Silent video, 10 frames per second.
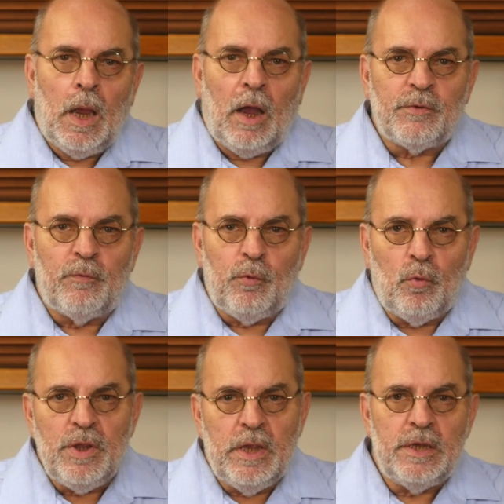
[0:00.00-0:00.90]
After
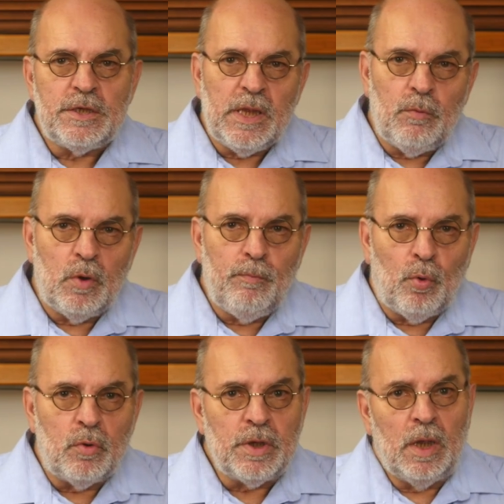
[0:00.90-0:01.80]
4 years, they were
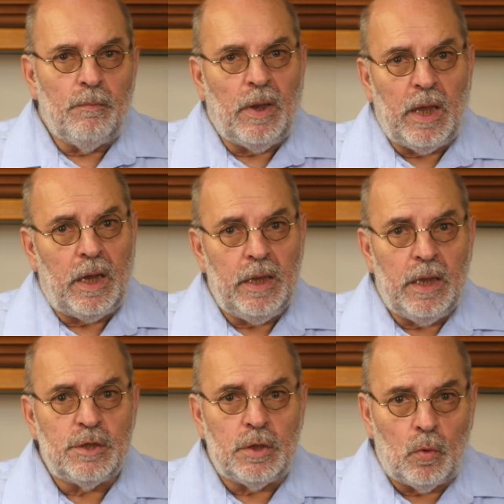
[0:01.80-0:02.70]
bought by
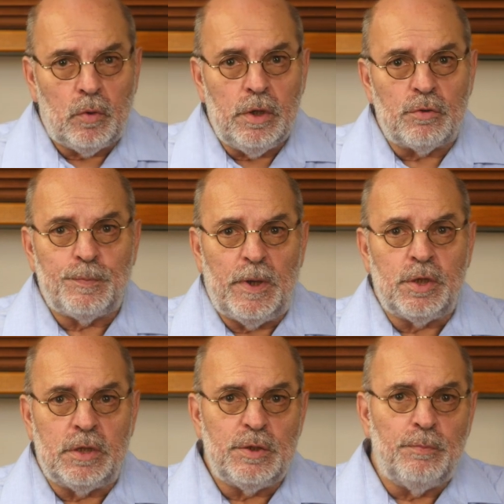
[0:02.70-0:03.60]
high-end audio
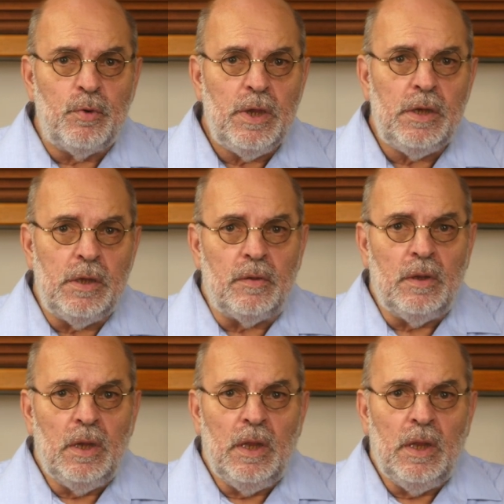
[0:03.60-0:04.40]
specialist Meridian,